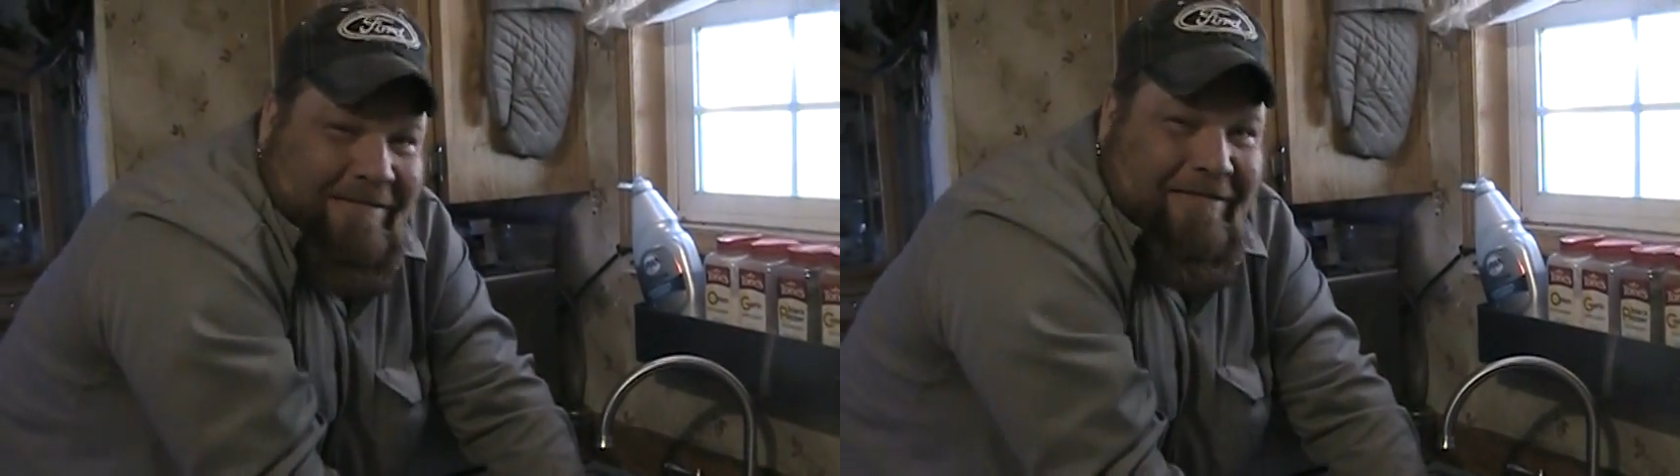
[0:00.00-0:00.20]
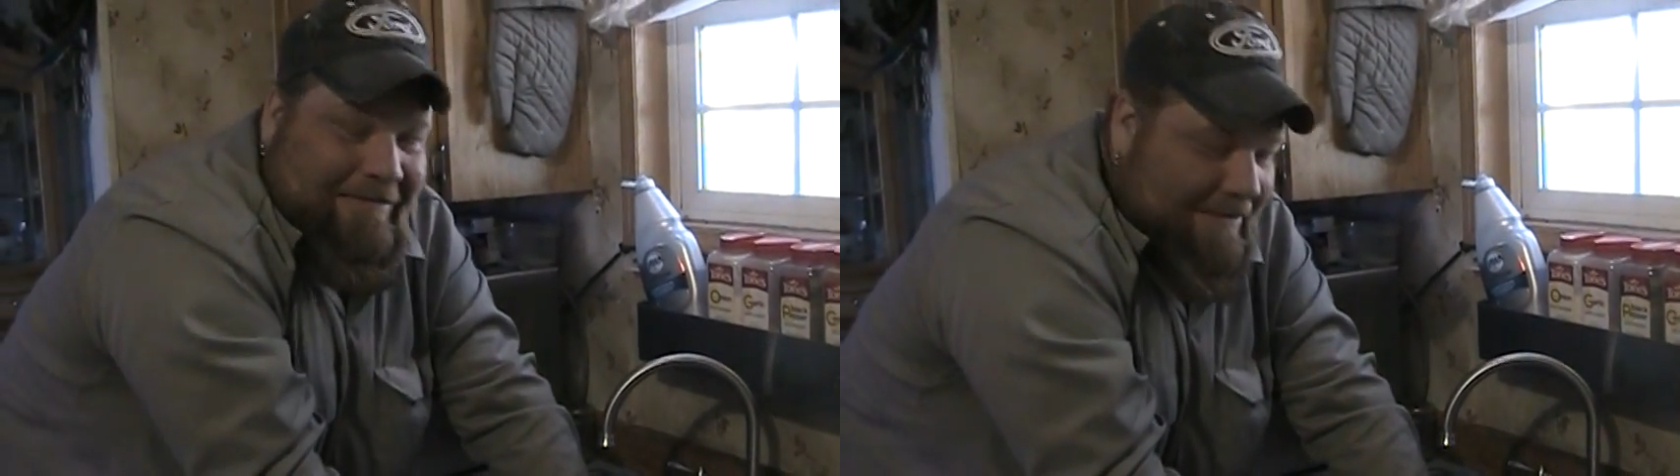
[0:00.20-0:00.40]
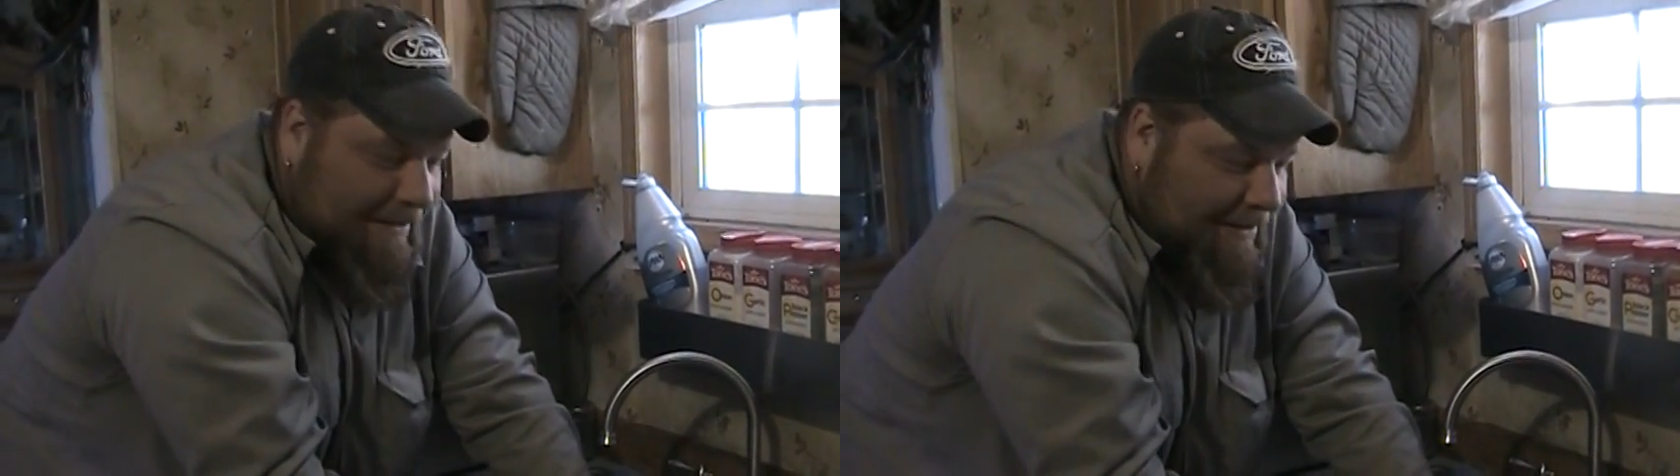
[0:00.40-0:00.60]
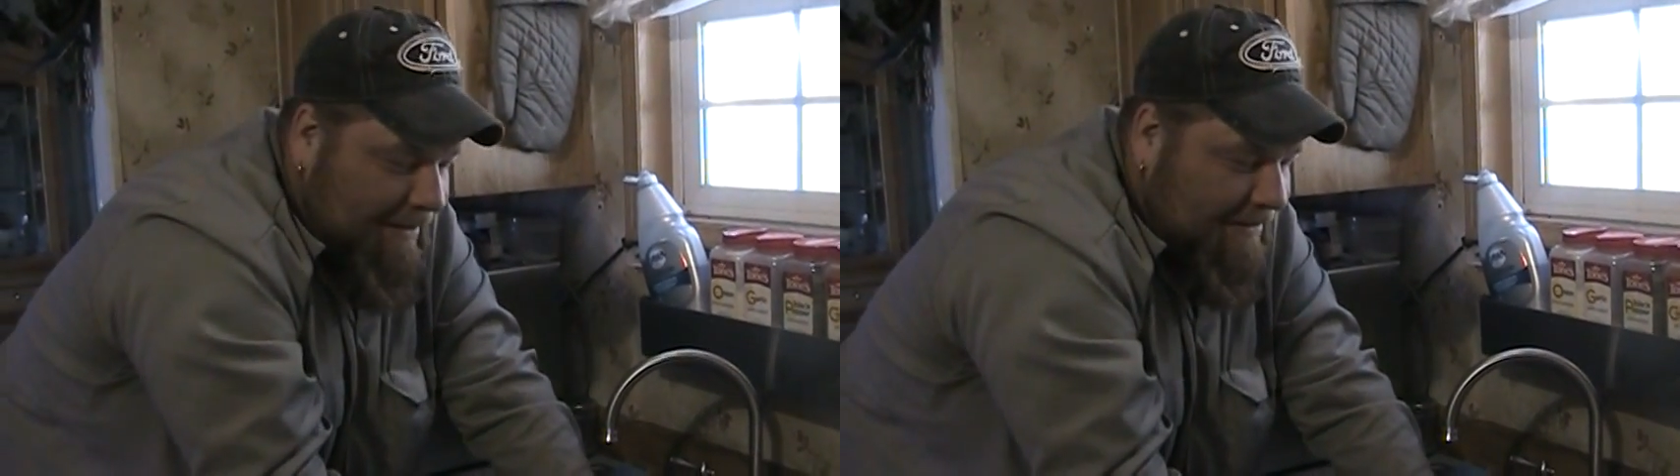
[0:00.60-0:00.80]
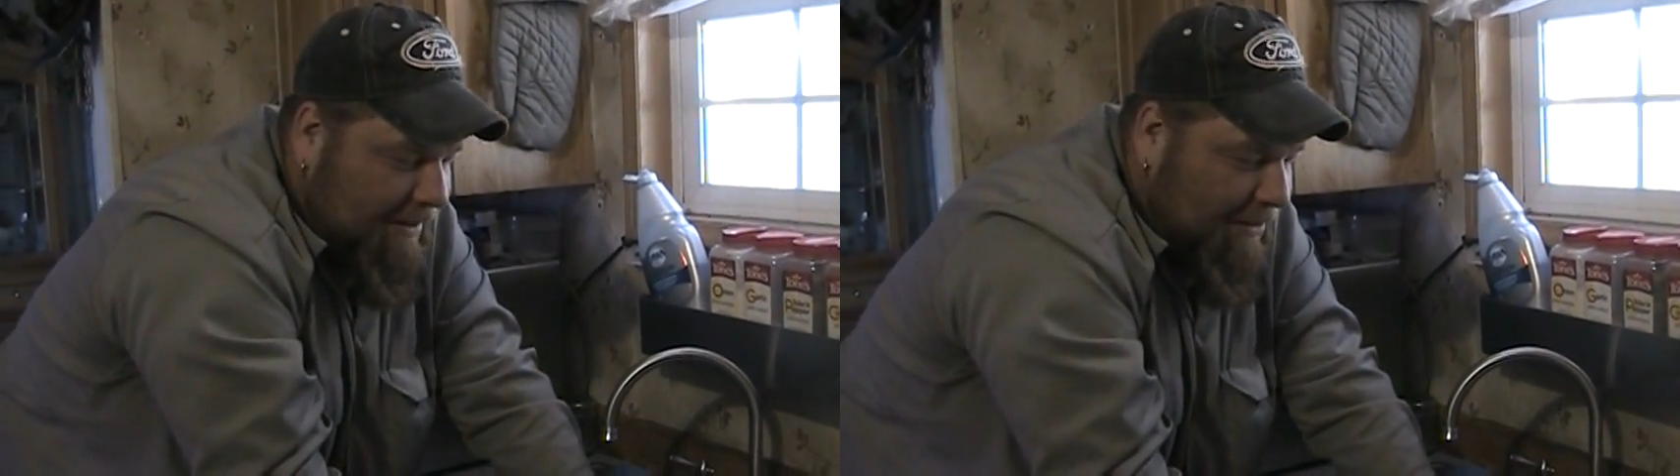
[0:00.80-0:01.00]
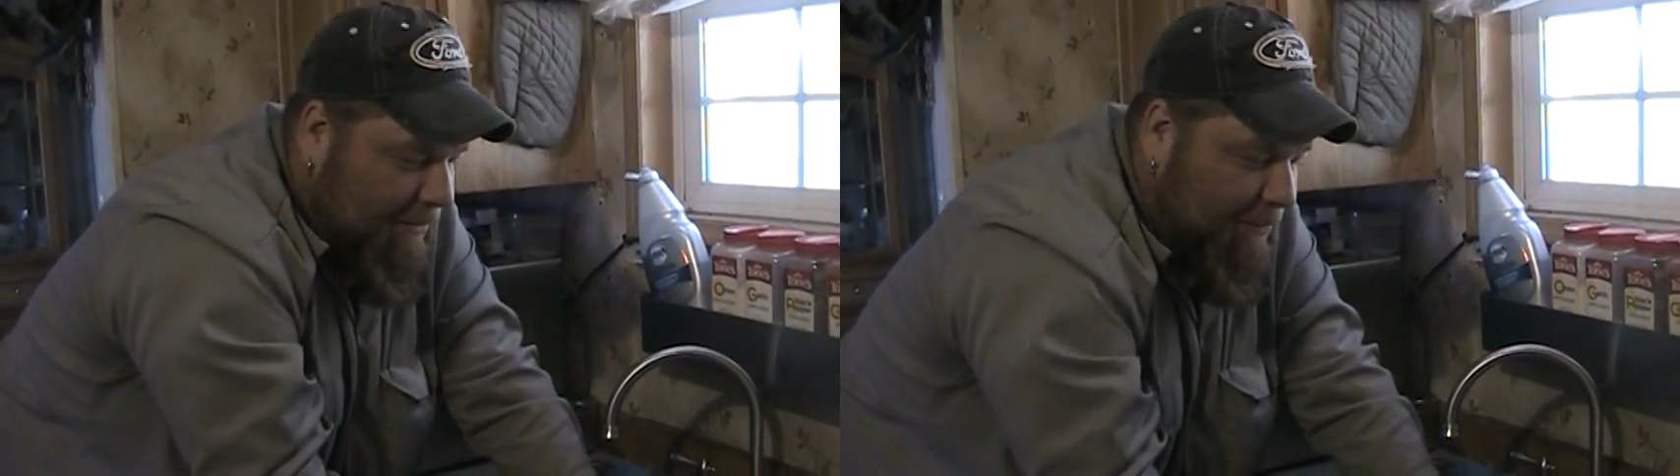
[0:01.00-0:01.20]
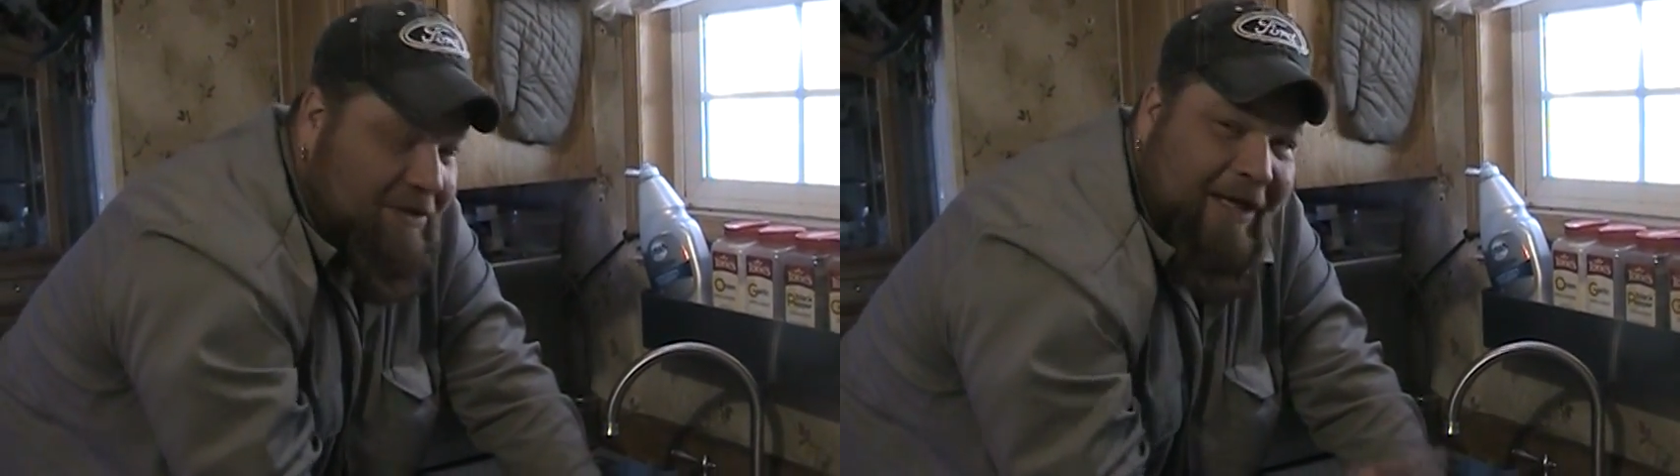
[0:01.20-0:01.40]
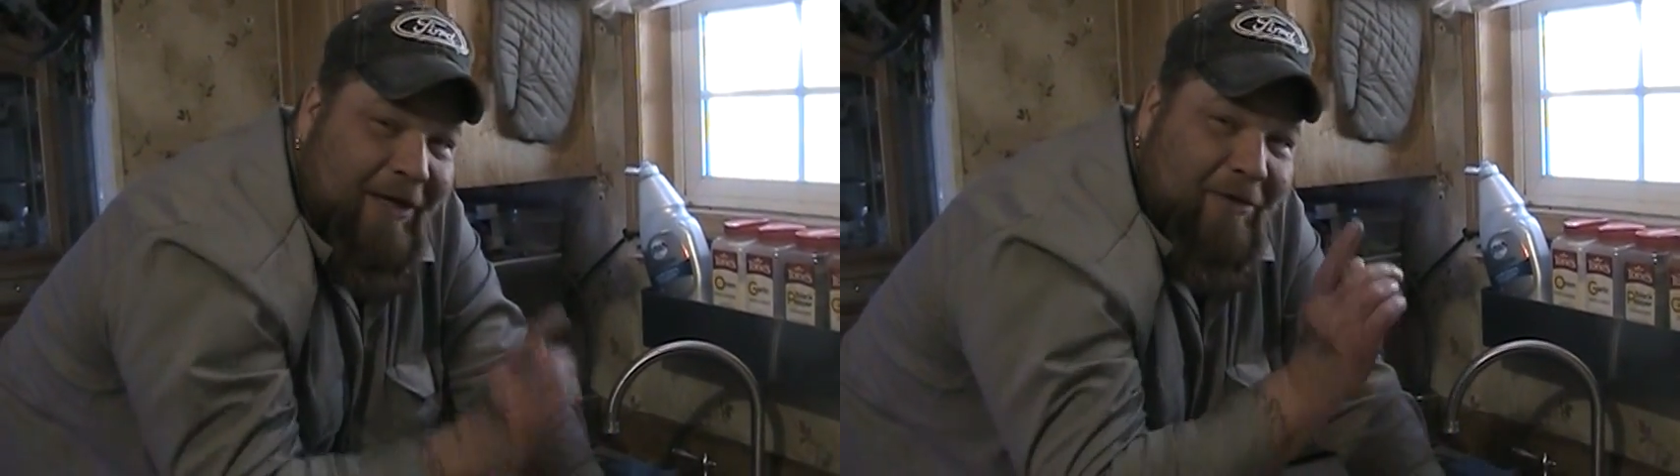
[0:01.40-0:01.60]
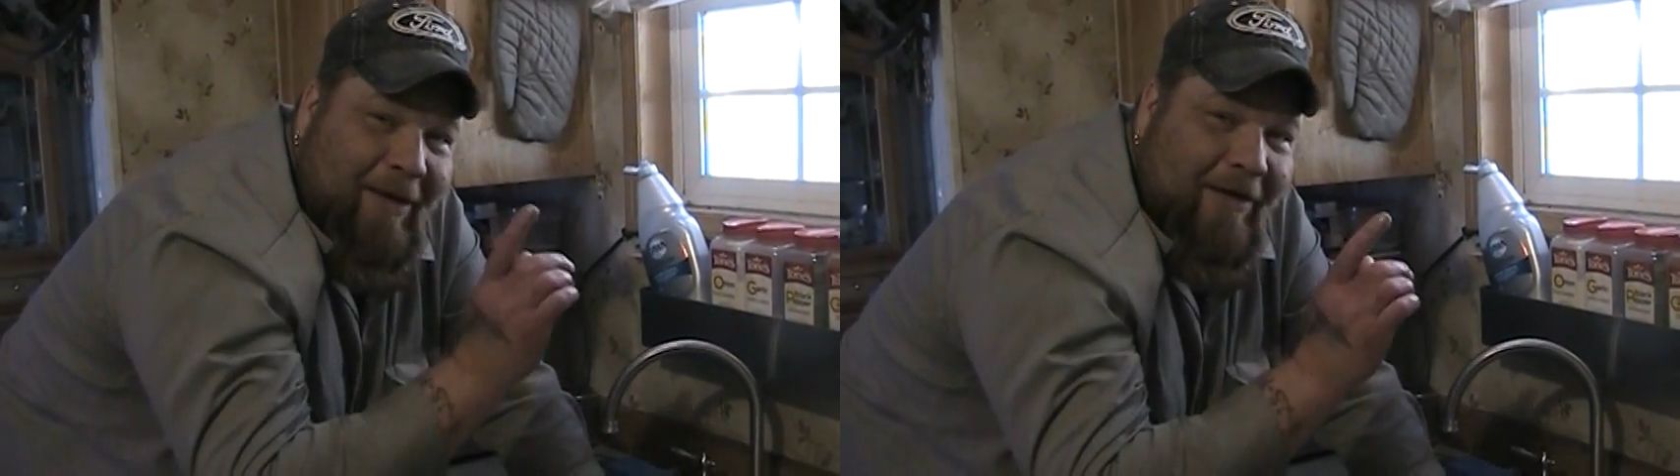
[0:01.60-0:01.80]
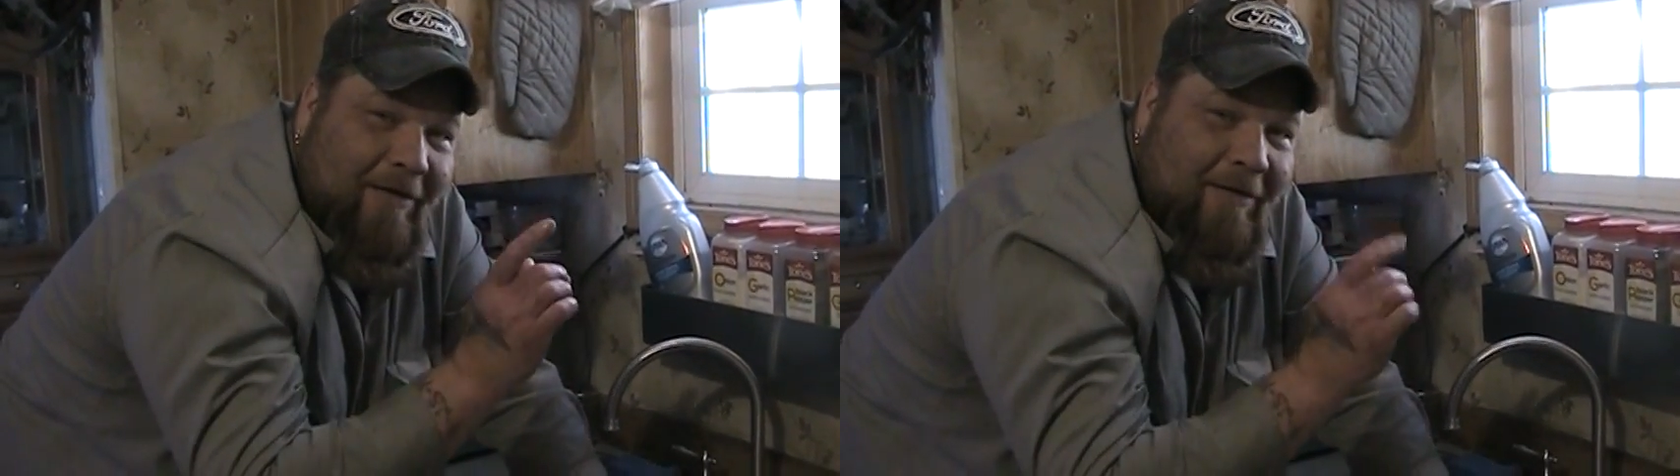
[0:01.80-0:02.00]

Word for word: Ooh. So we'll see you in a little bit.